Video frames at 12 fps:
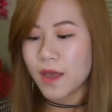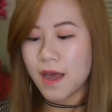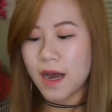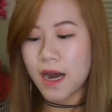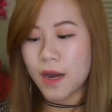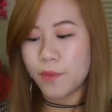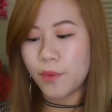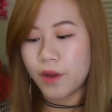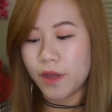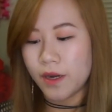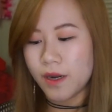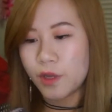I
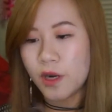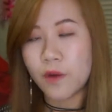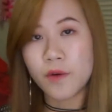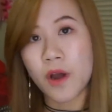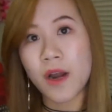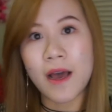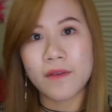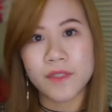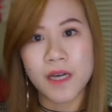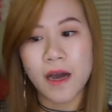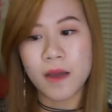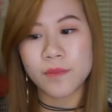would, not have
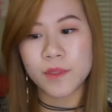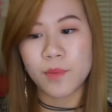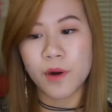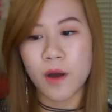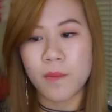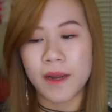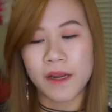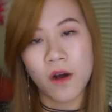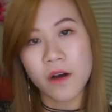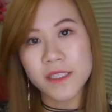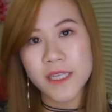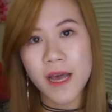time to put on my
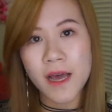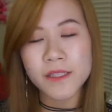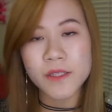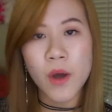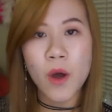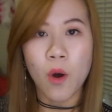contacts,